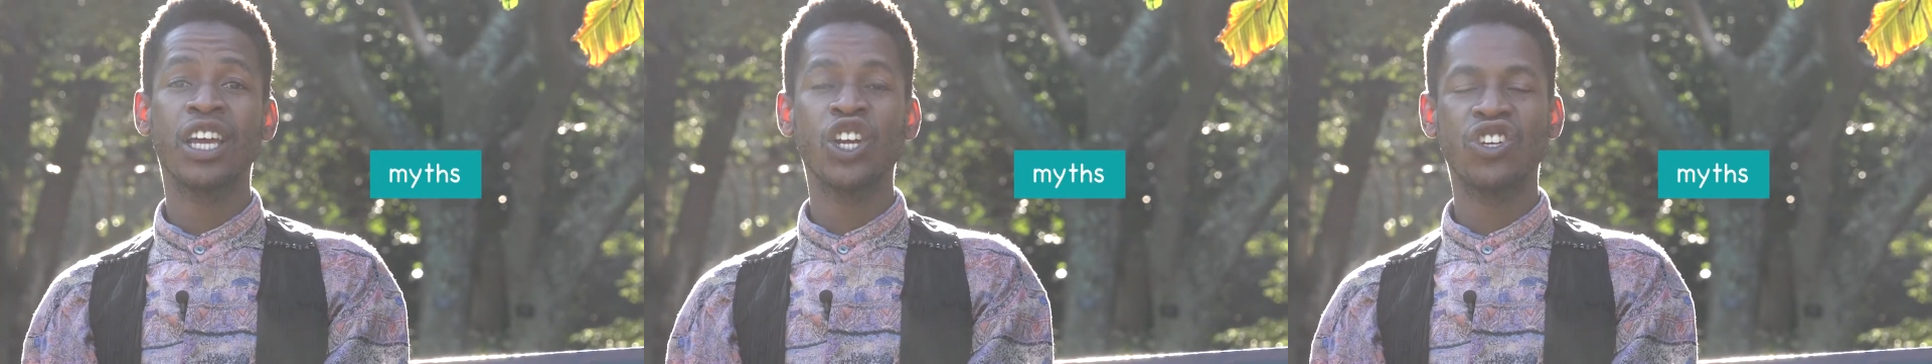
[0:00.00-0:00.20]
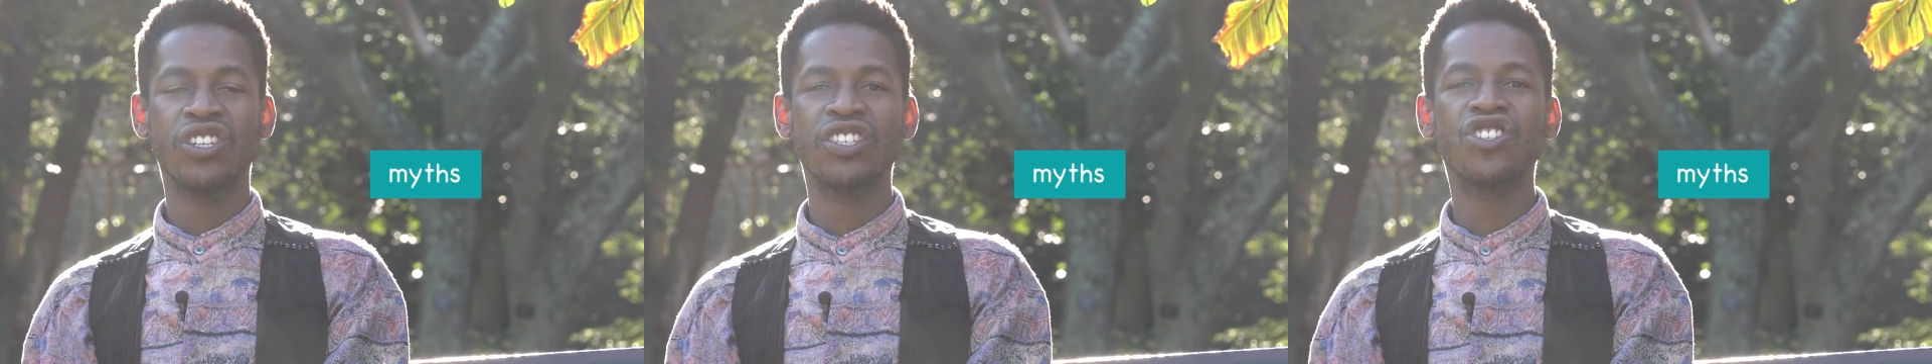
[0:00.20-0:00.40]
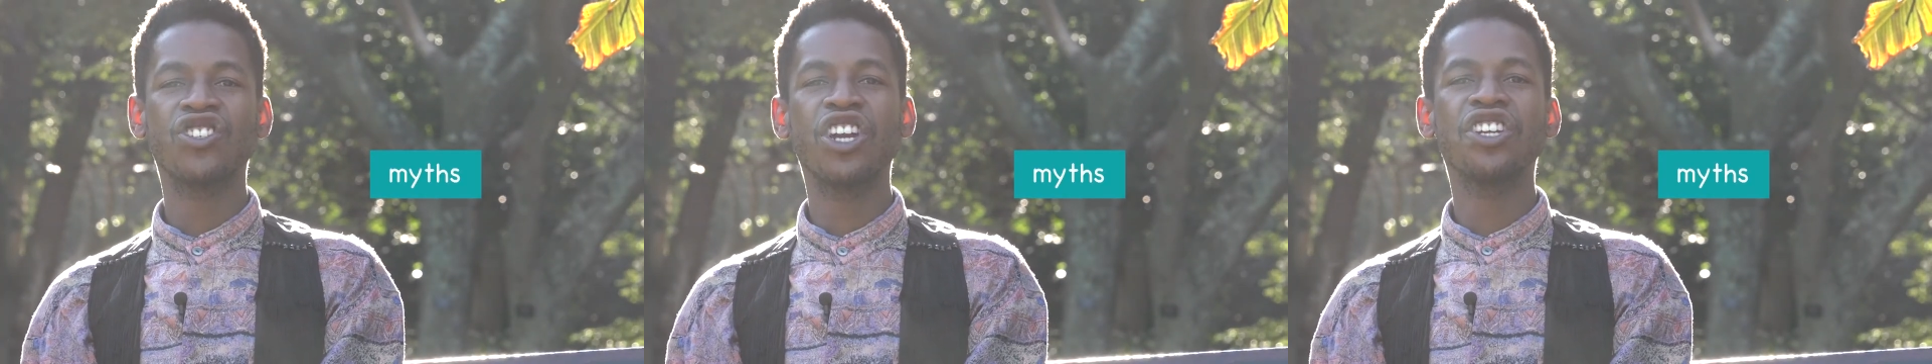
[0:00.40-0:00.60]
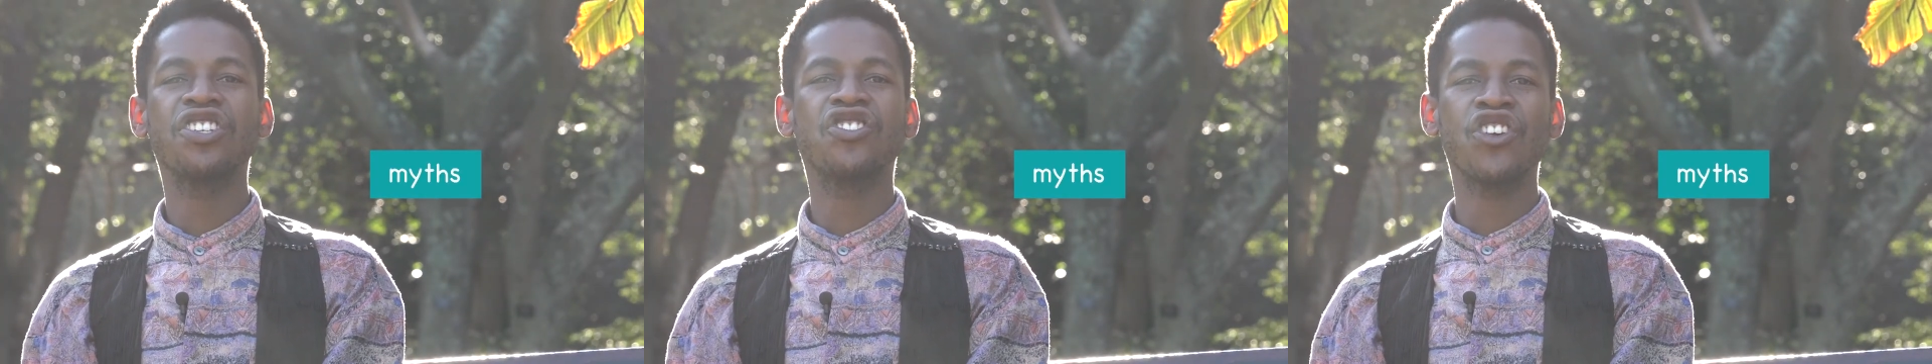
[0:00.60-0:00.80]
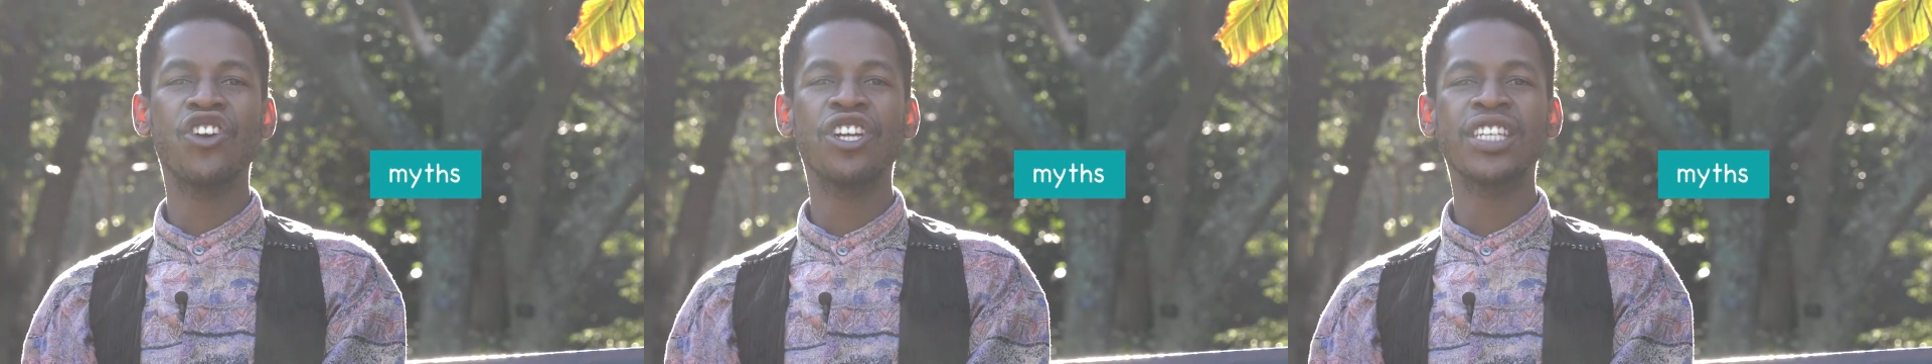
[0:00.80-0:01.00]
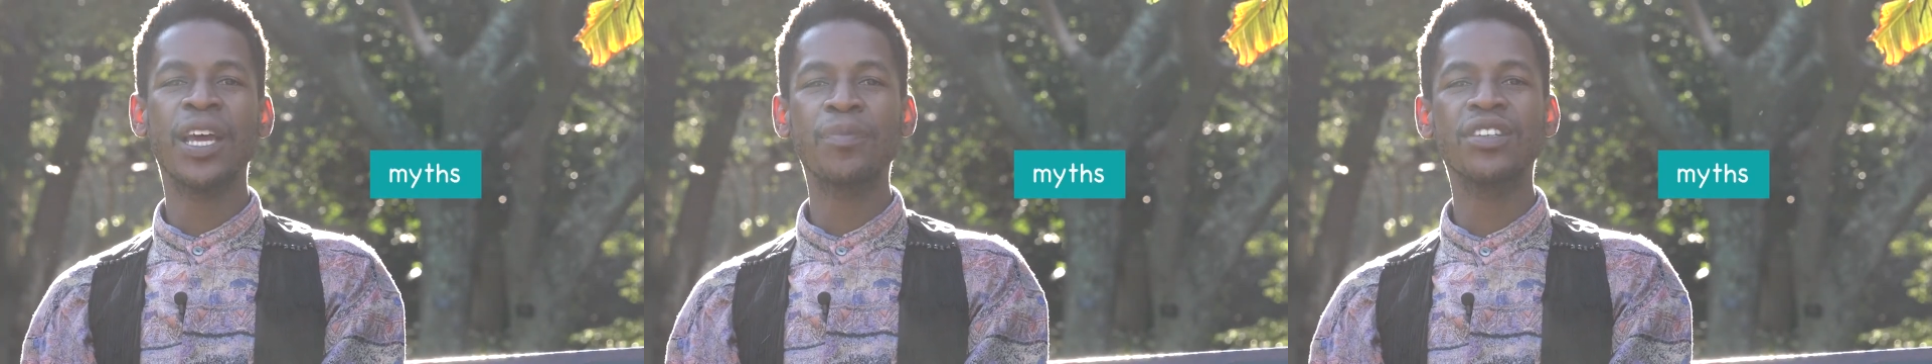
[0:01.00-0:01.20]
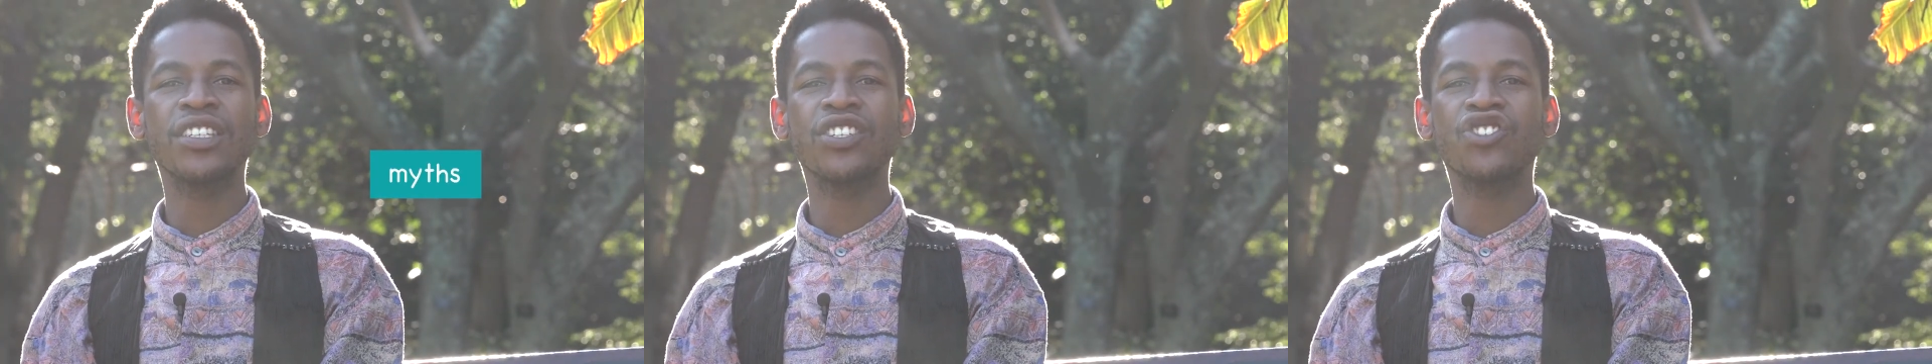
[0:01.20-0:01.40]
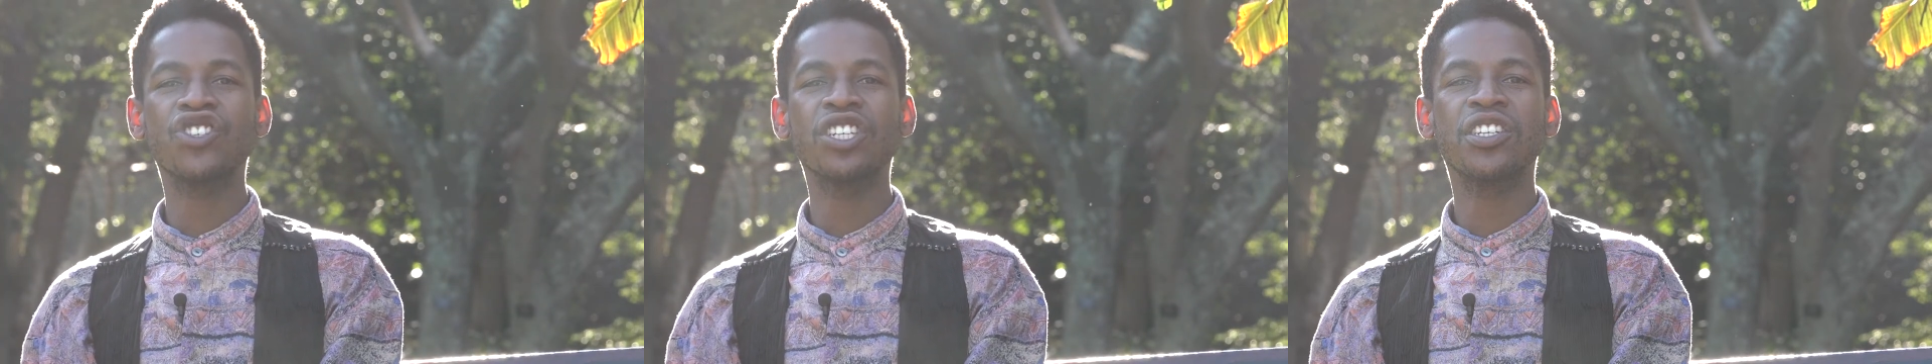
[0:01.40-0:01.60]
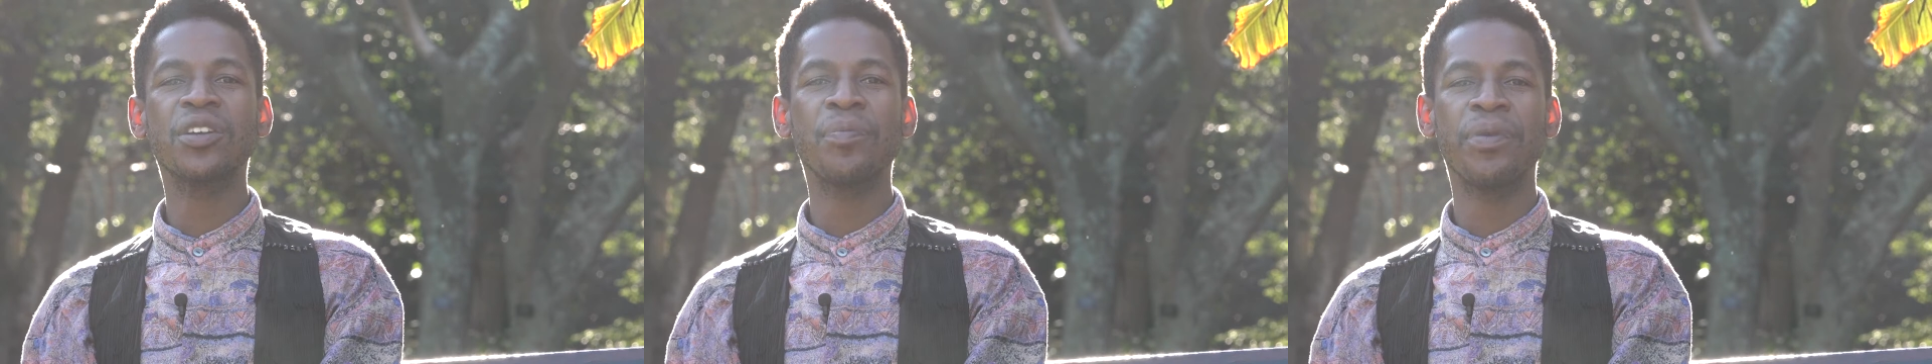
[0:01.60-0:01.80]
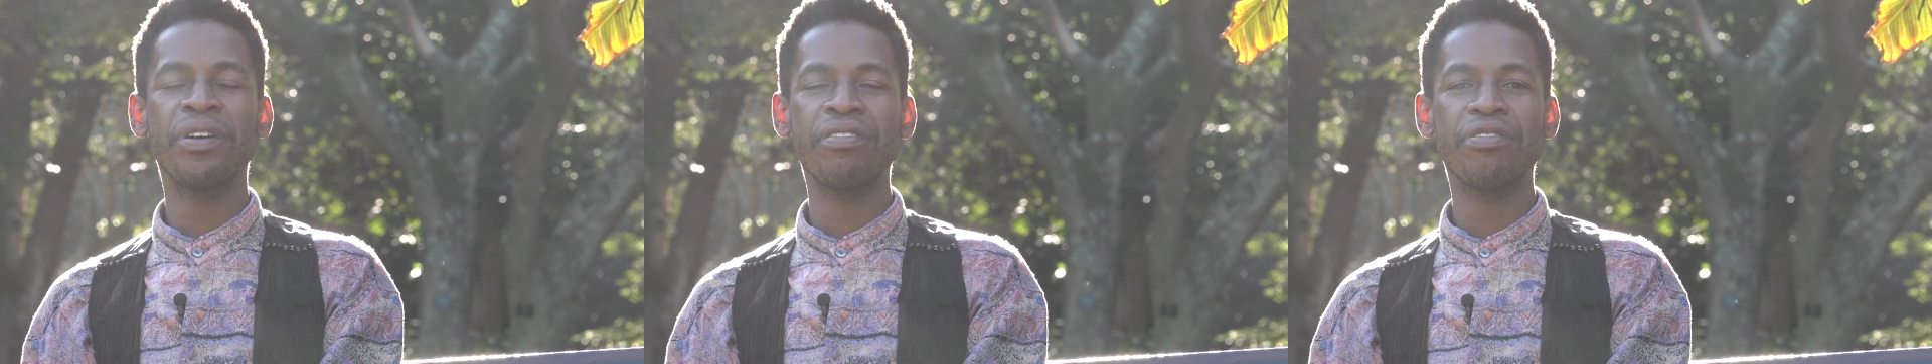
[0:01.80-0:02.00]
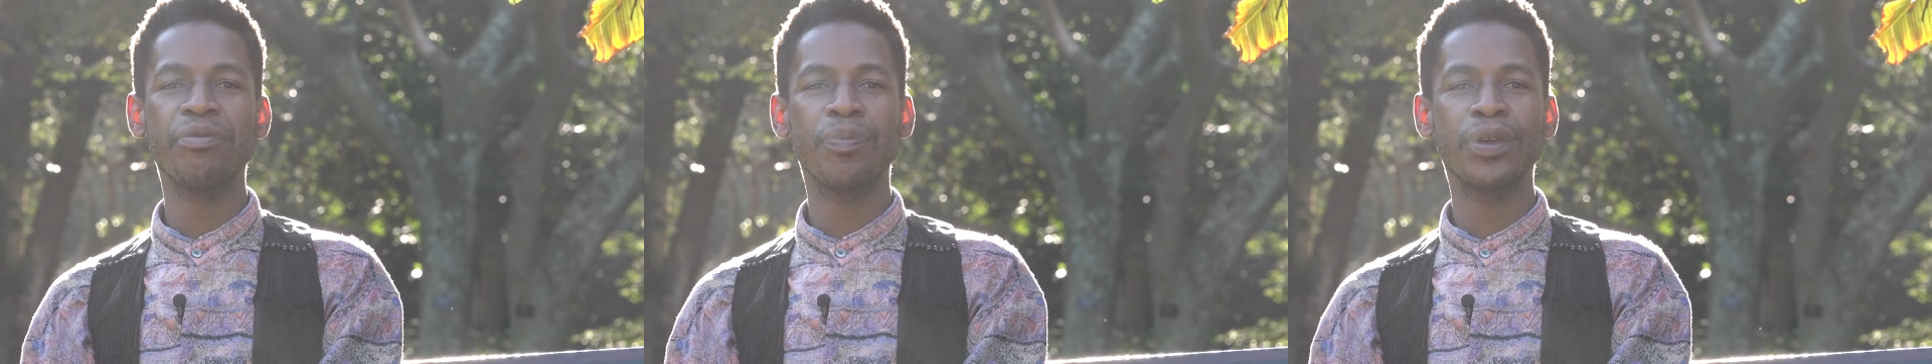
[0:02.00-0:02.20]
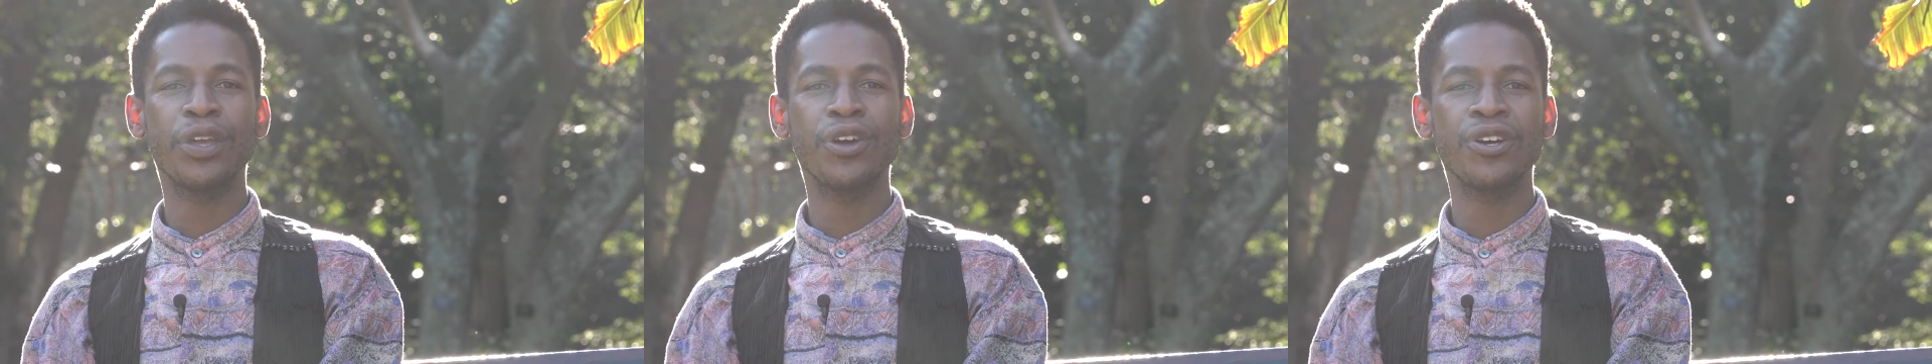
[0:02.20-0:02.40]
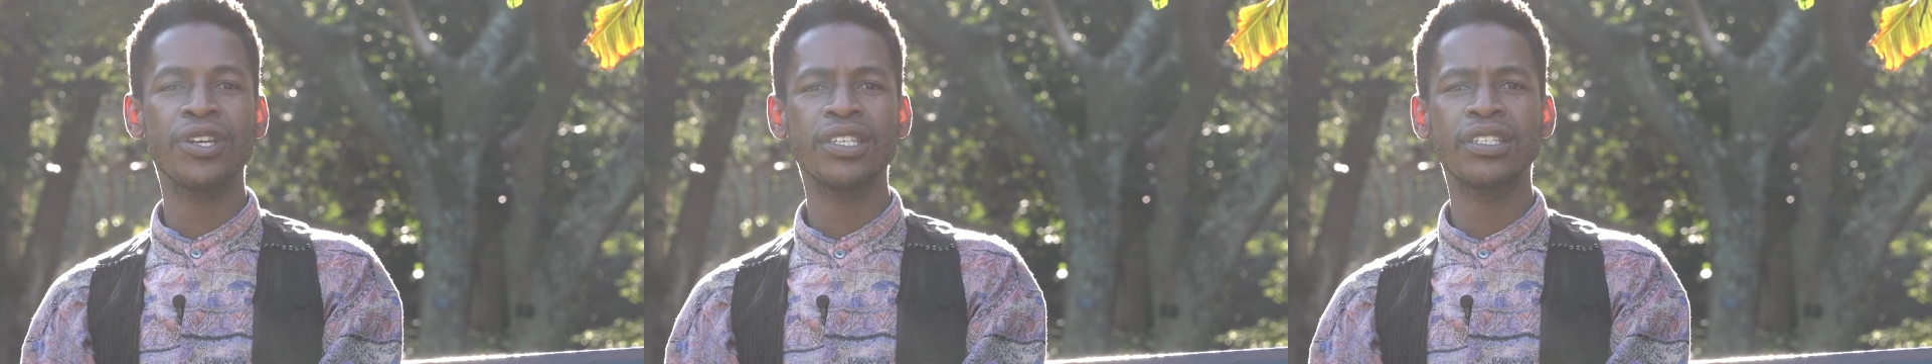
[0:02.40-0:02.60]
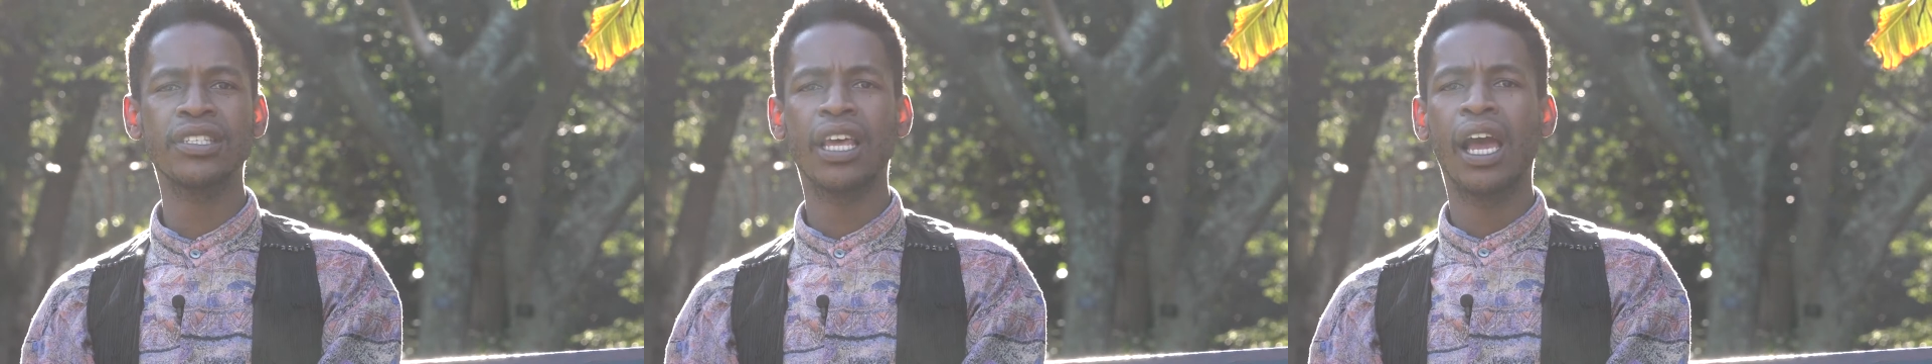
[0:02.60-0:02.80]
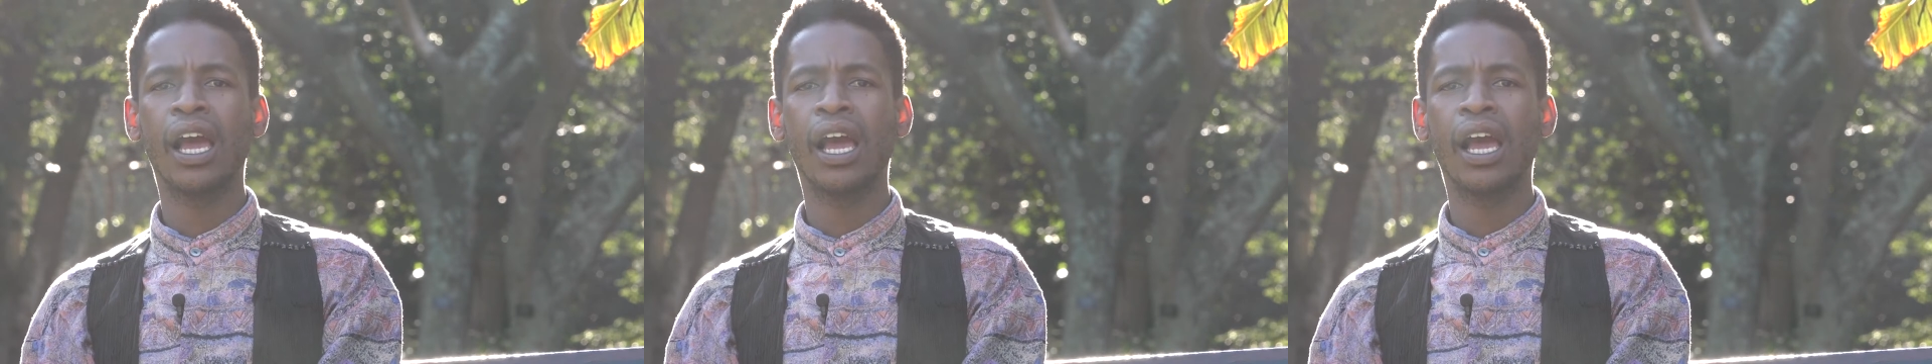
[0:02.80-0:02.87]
because it's not a stereotype, this is just a myth because